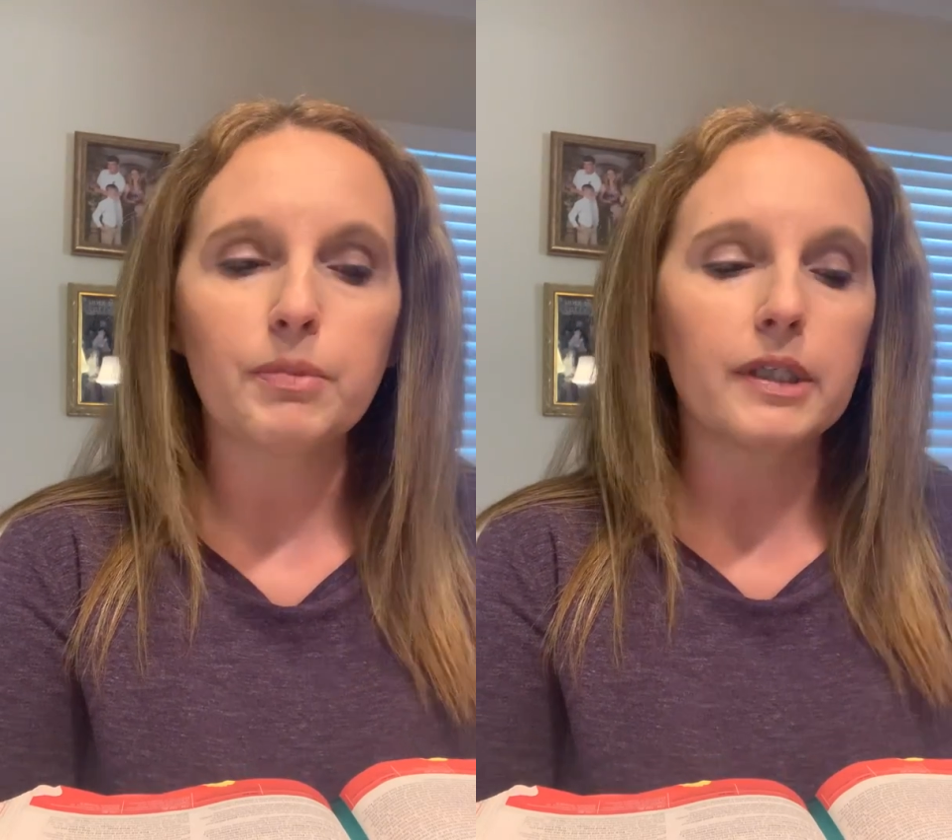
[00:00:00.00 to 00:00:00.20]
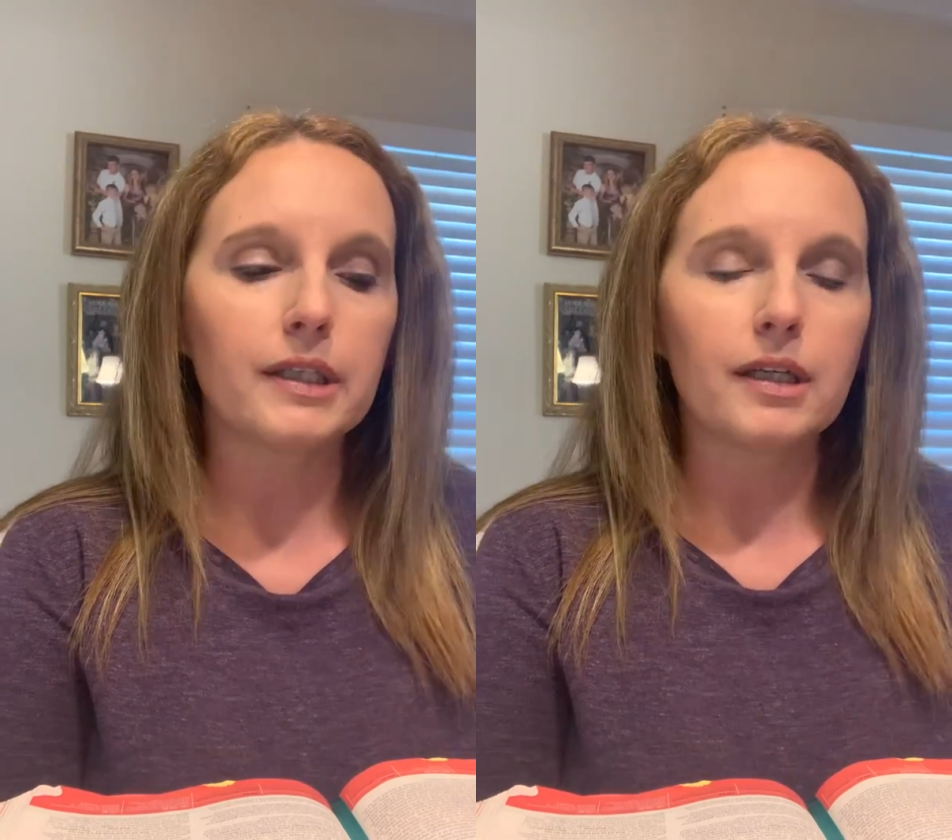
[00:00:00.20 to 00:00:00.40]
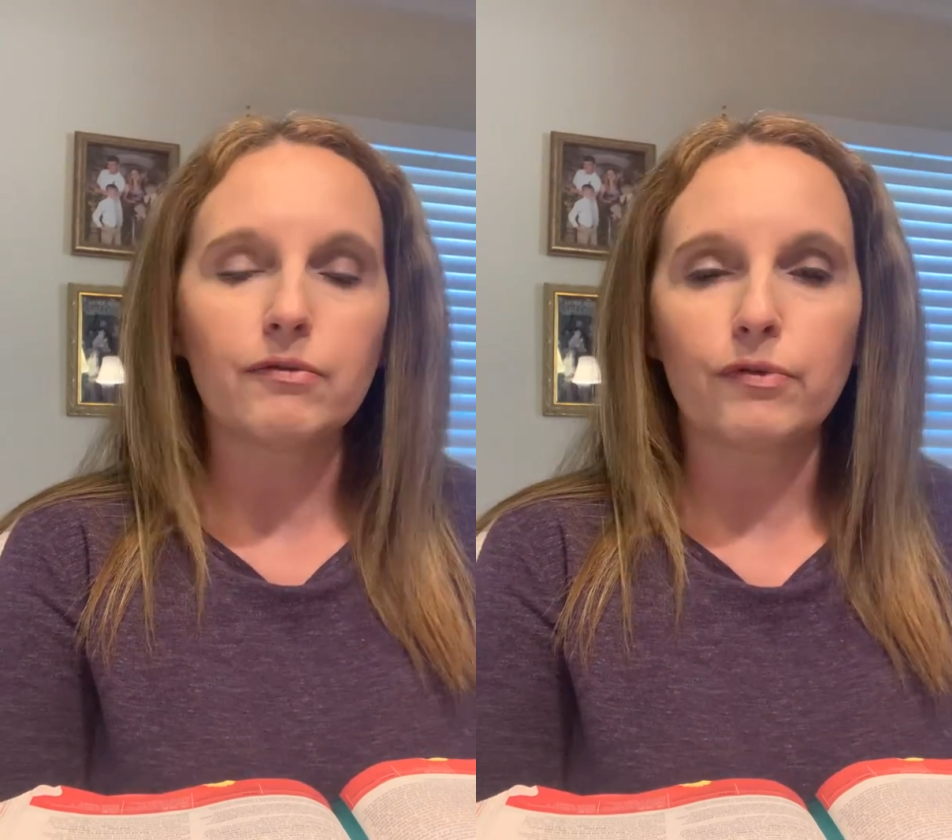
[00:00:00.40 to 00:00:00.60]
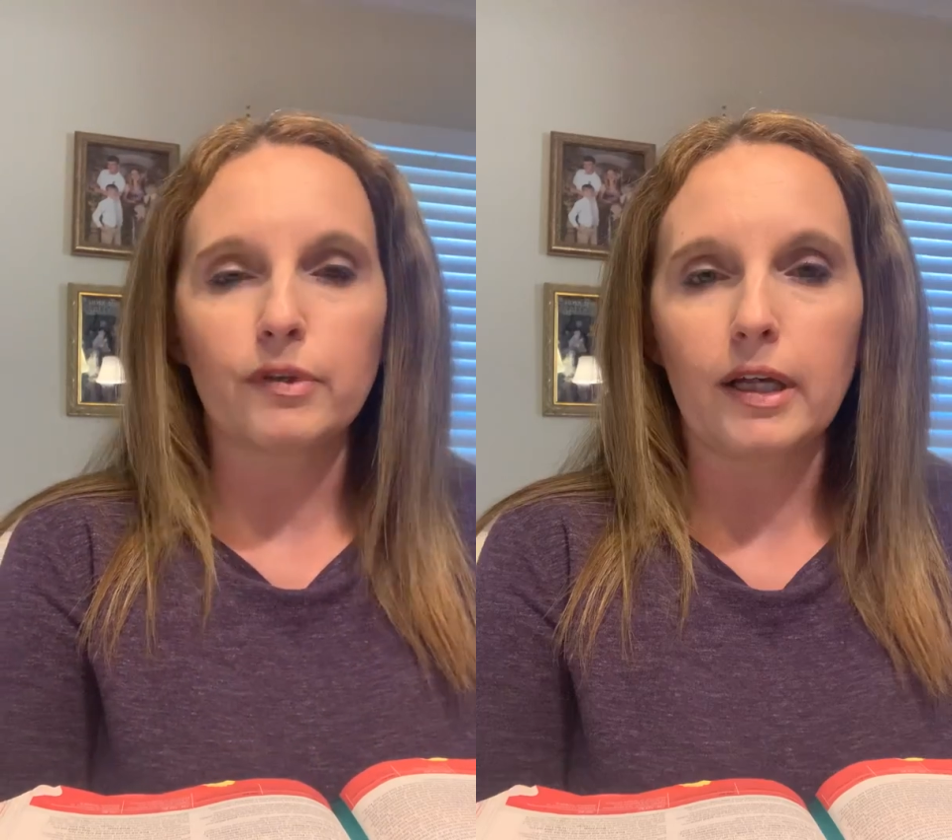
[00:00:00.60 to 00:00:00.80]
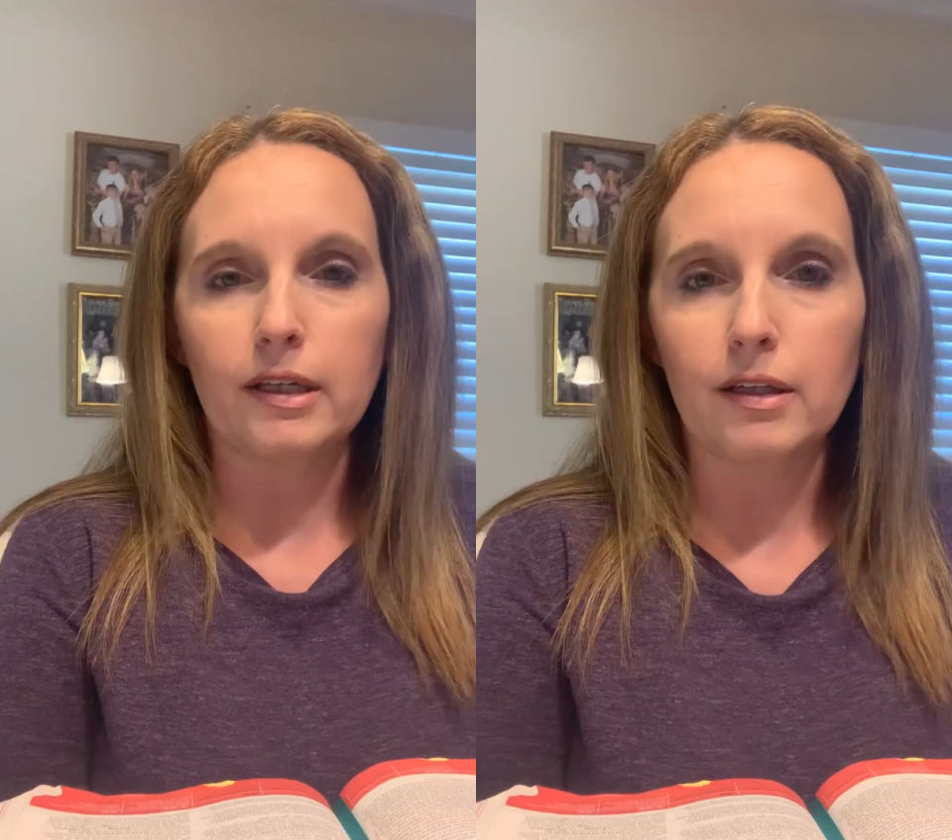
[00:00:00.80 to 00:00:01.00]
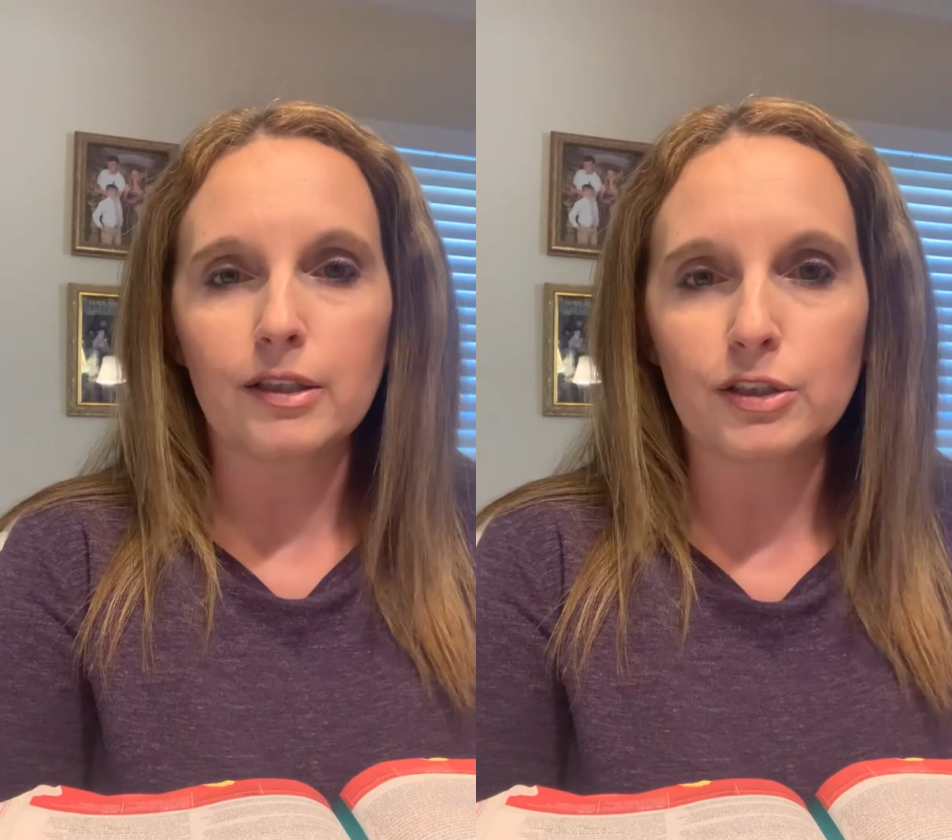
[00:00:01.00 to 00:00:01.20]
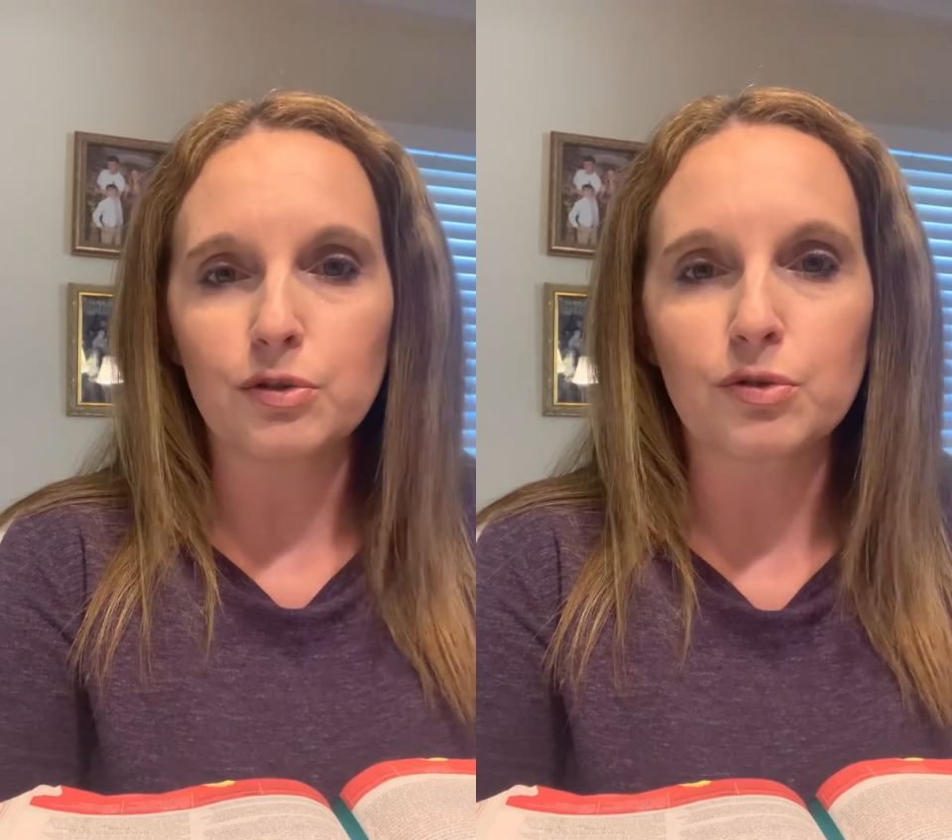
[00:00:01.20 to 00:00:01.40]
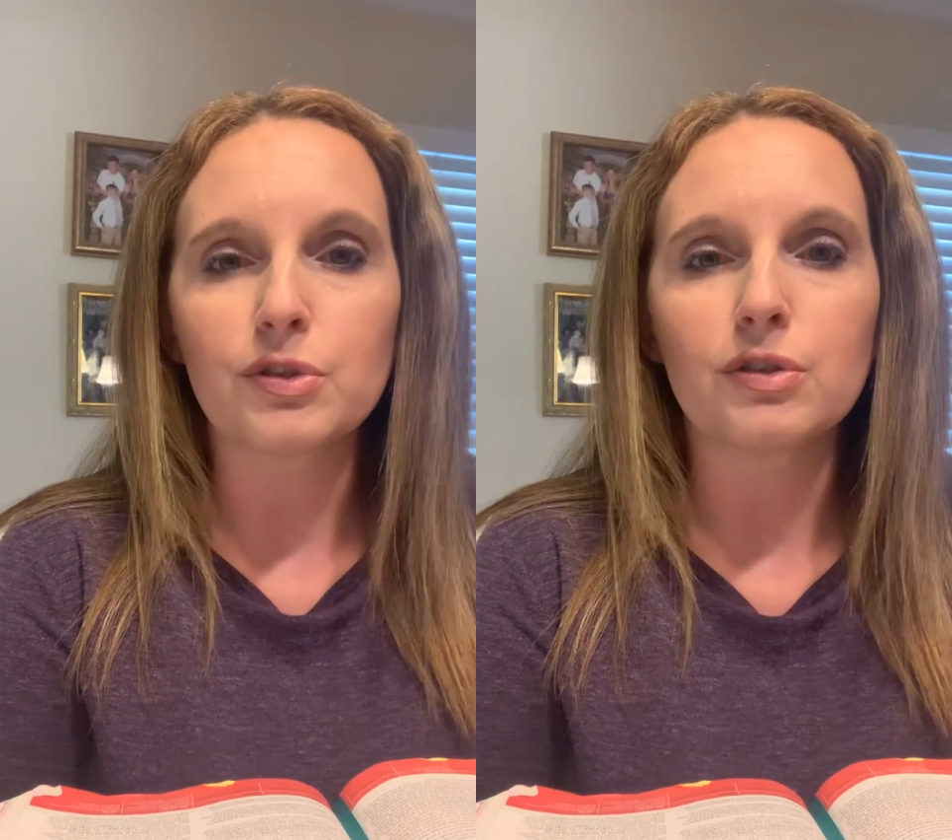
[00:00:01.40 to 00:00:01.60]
but for like a lot of children's